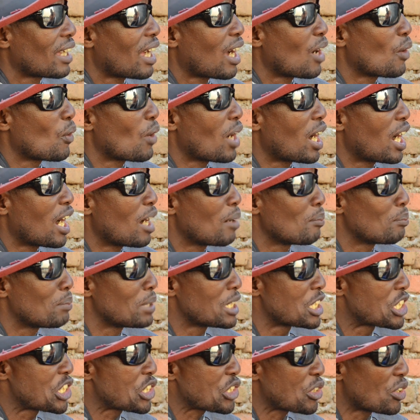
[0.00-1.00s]
our
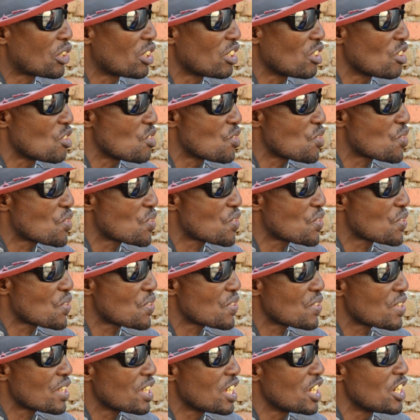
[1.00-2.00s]
ambition
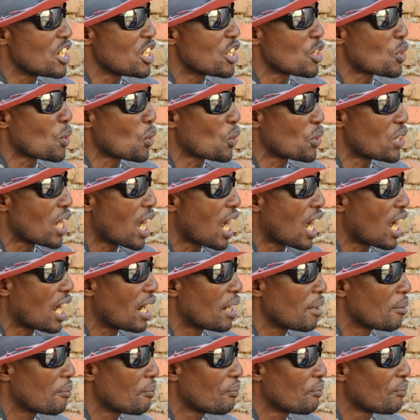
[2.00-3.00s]
is in Eroda